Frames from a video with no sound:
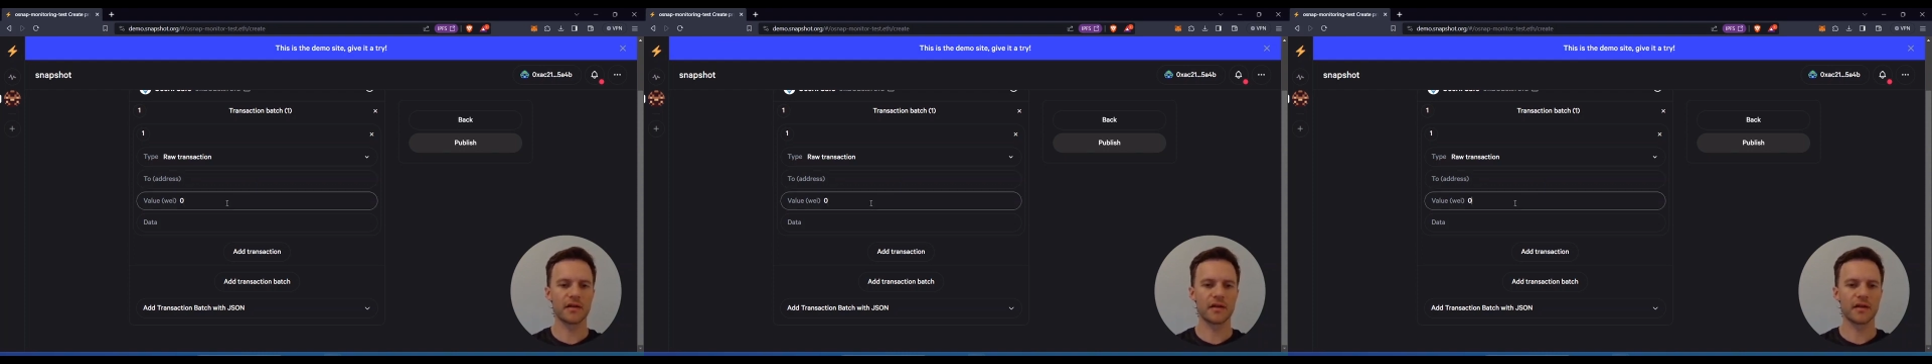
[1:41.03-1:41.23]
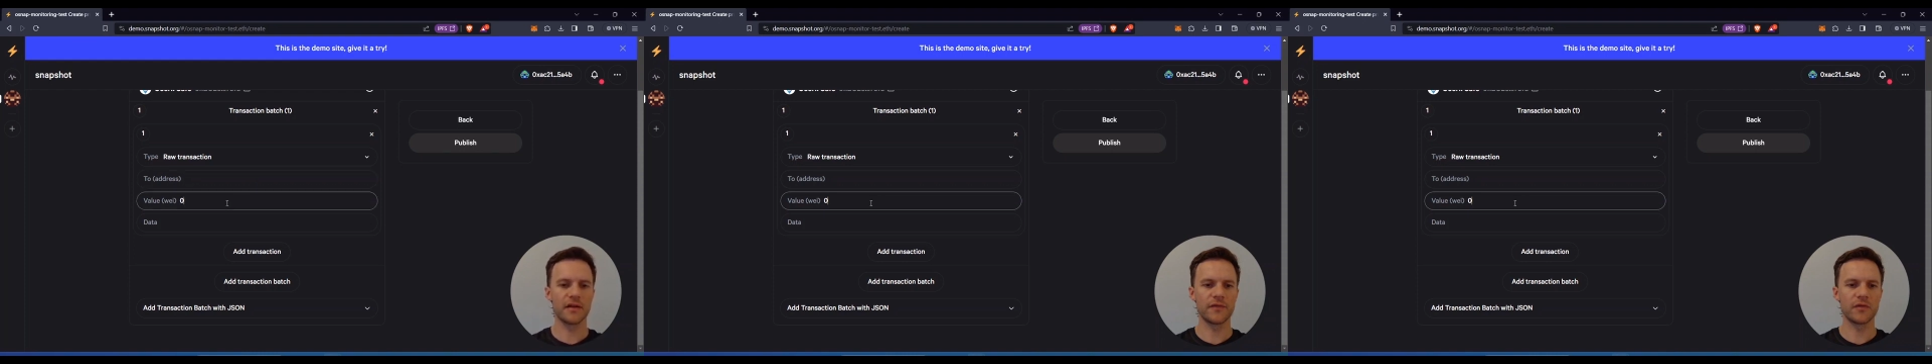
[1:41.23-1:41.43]

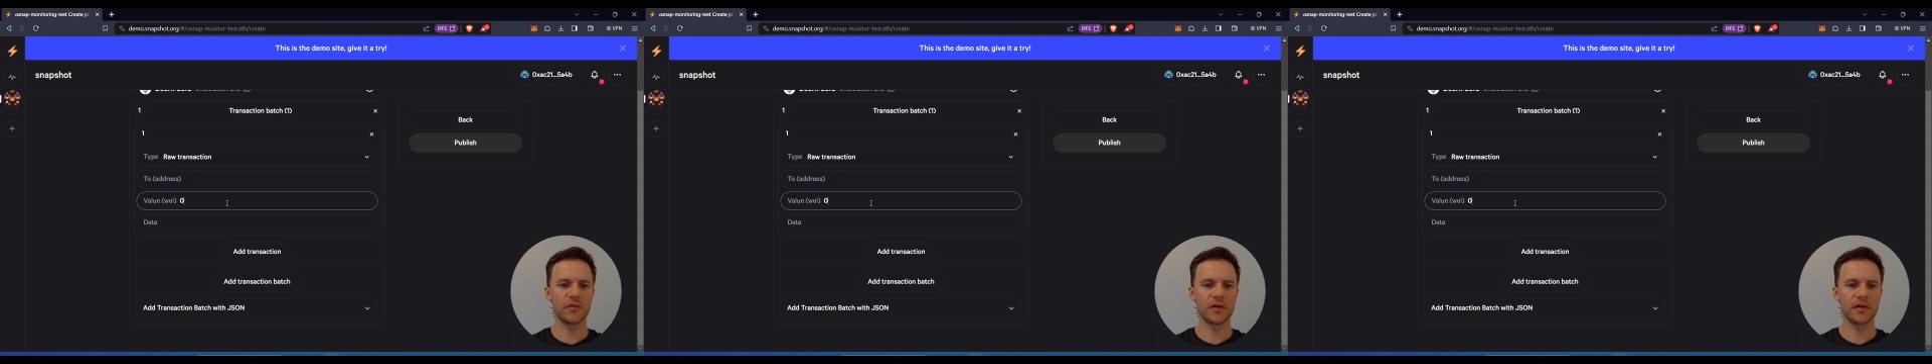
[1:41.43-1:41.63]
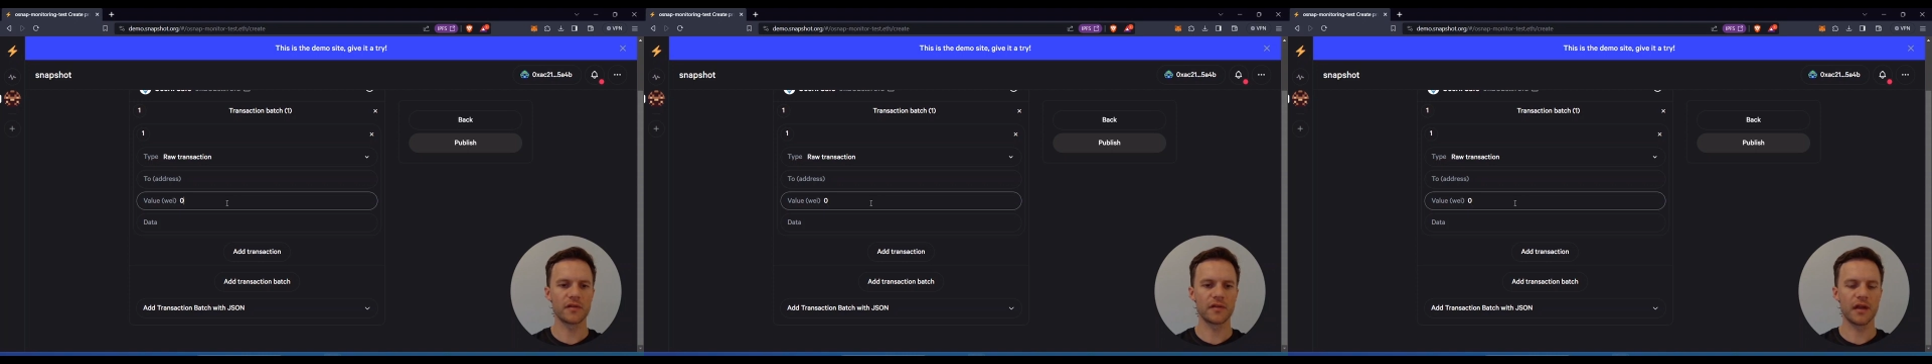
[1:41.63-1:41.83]
if you
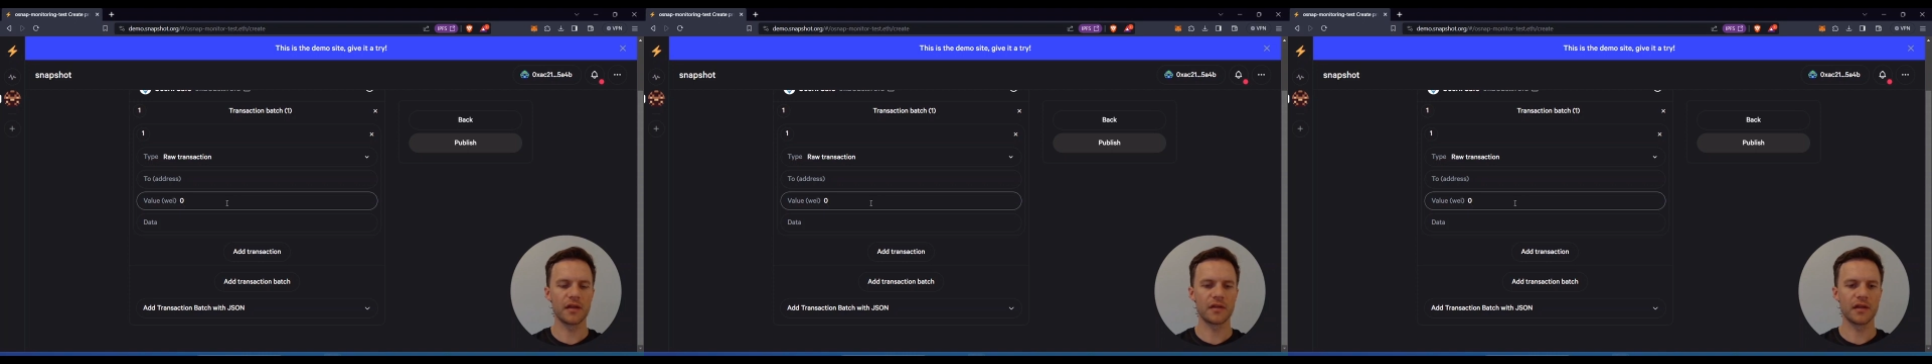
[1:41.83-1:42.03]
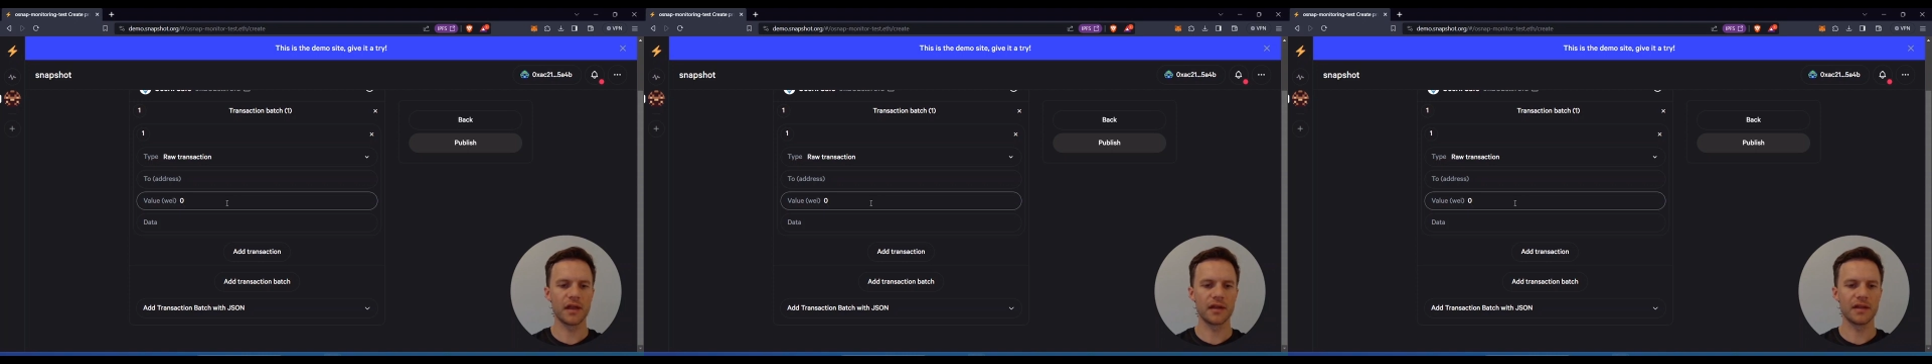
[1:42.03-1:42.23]
want to
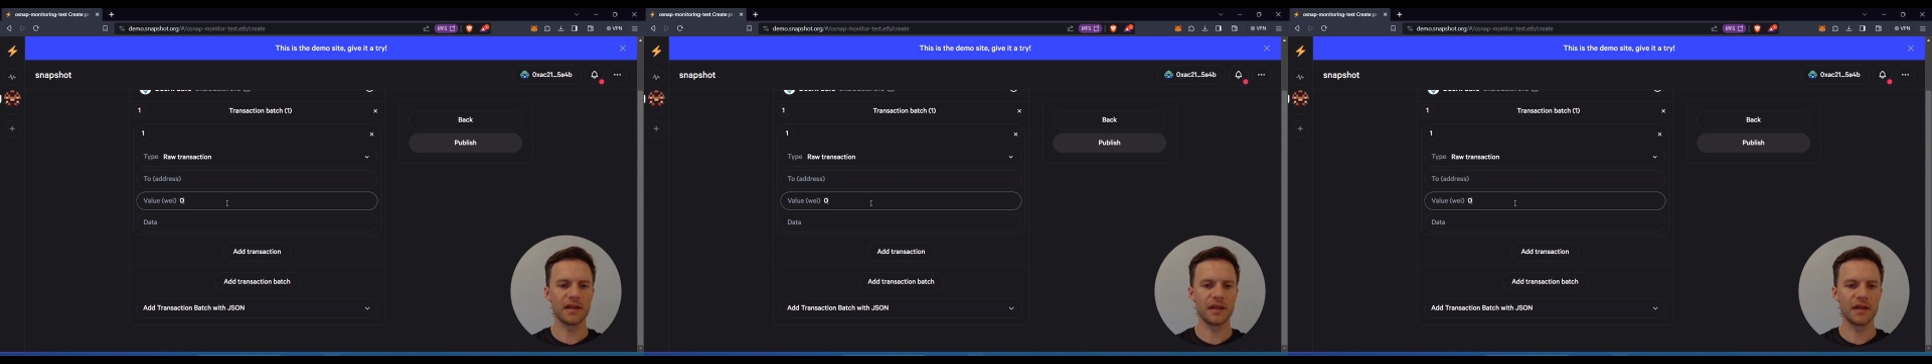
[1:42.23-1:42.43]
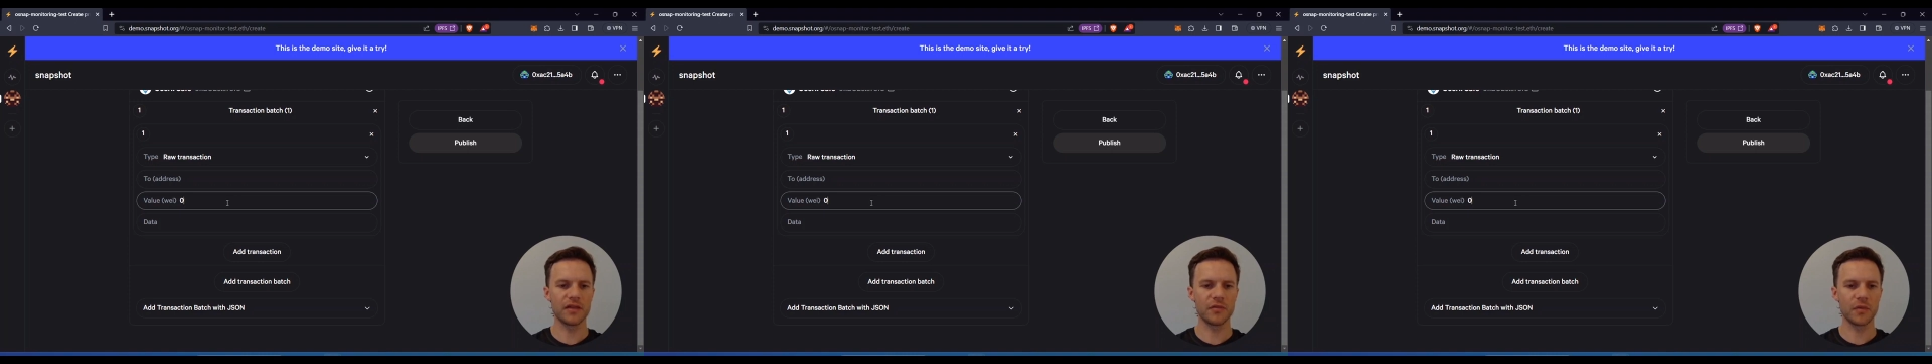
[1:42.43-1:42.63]
send any
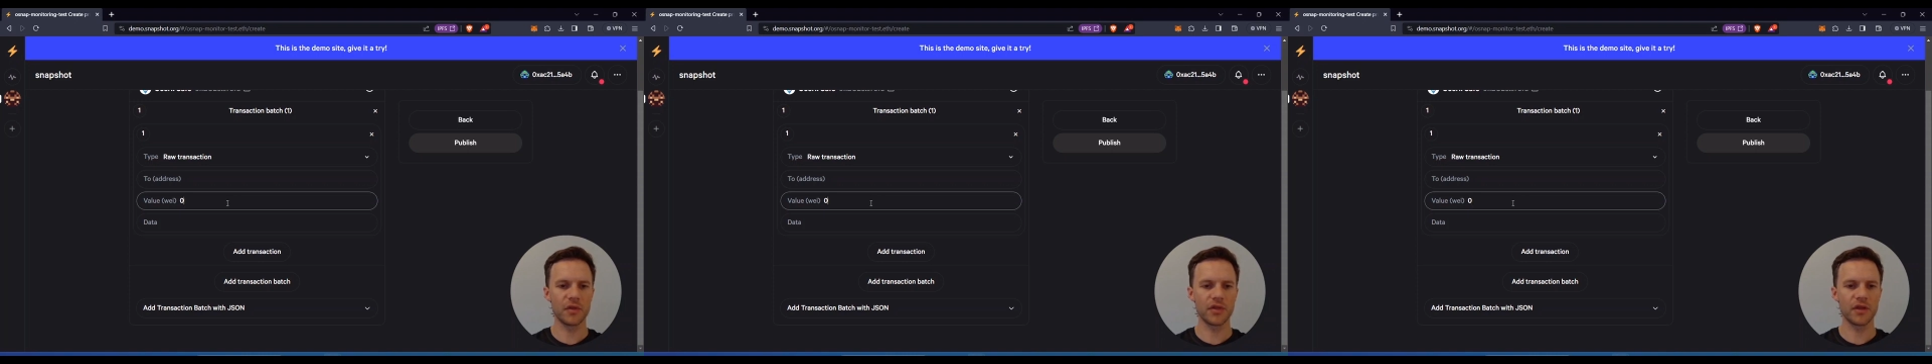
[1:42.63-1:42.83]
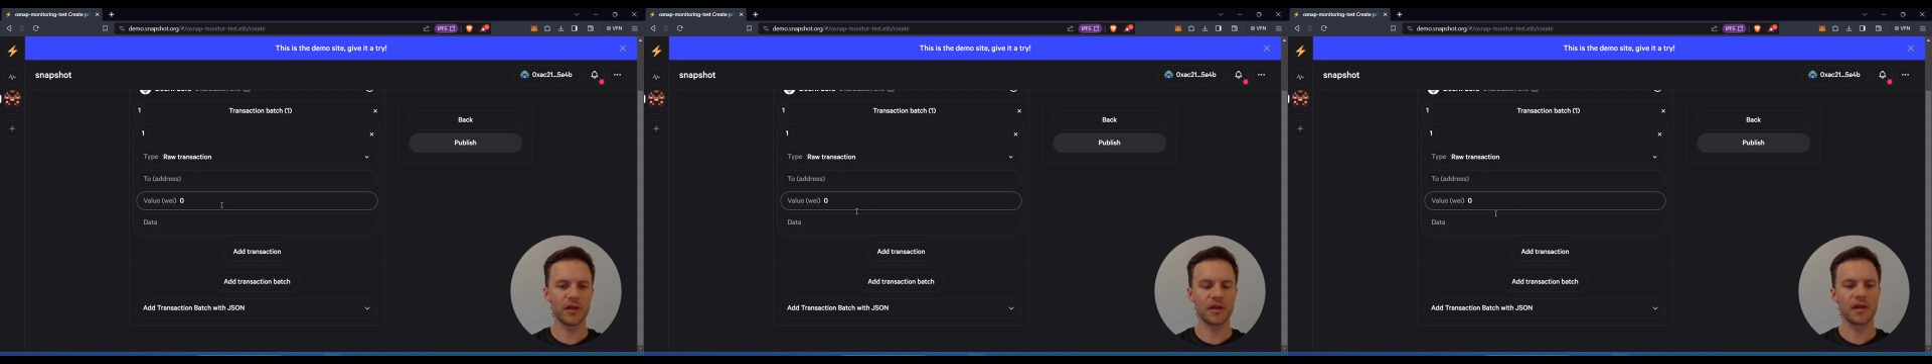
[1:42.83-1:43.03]
ETH with
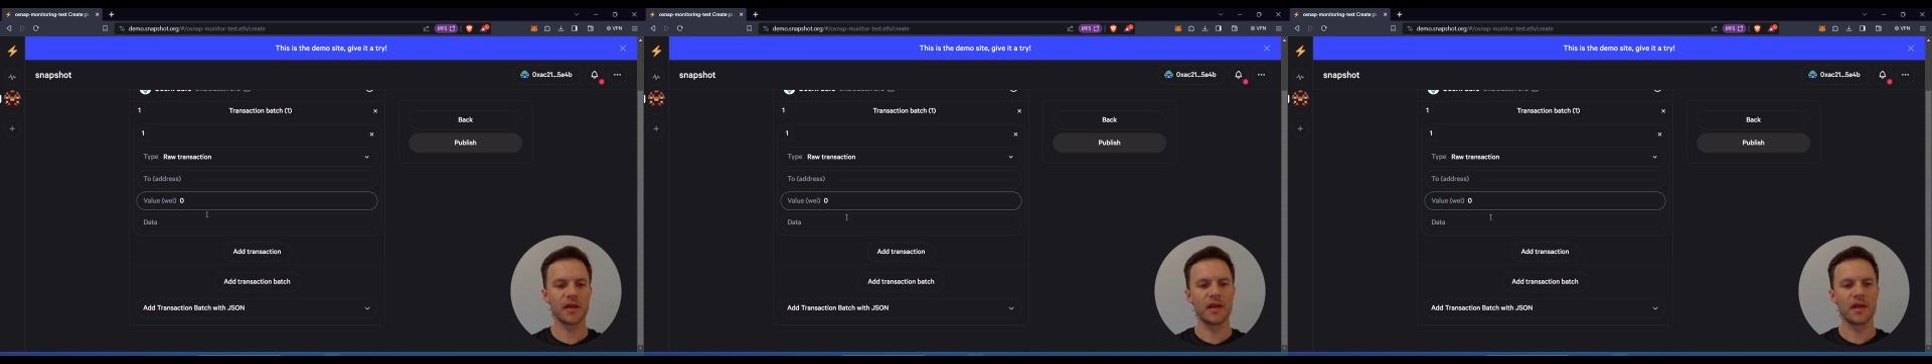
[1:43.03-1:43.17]
it,